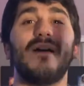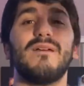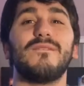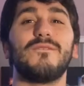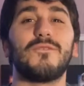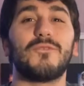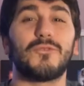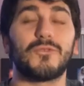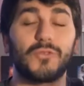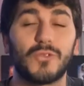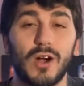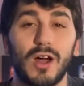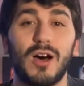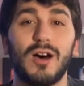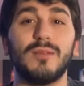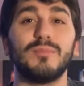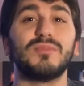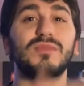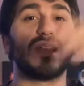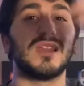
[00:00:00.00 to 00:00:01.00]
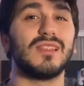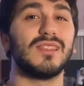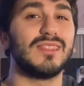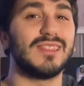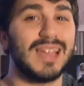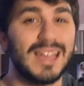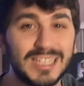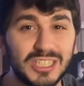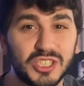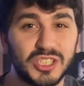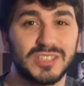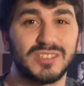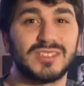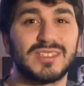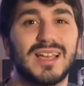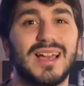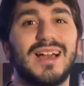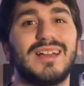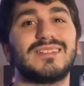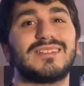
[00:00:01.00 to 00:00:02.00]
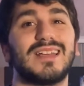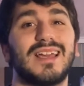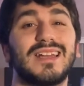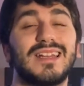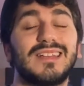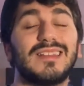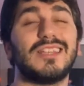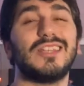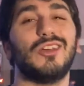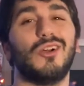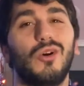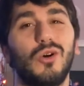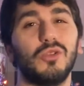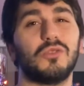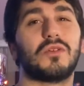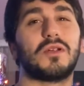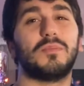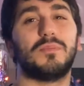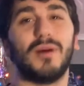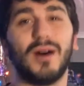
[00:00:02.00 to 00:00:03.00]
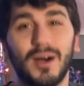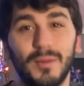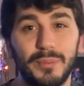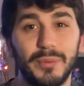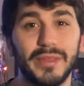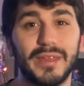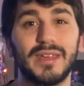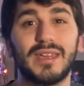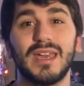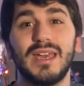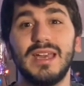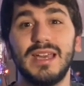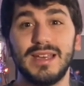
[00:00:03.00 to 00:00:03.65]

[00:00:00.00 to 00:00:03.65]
from the Legends content in the Old Republic.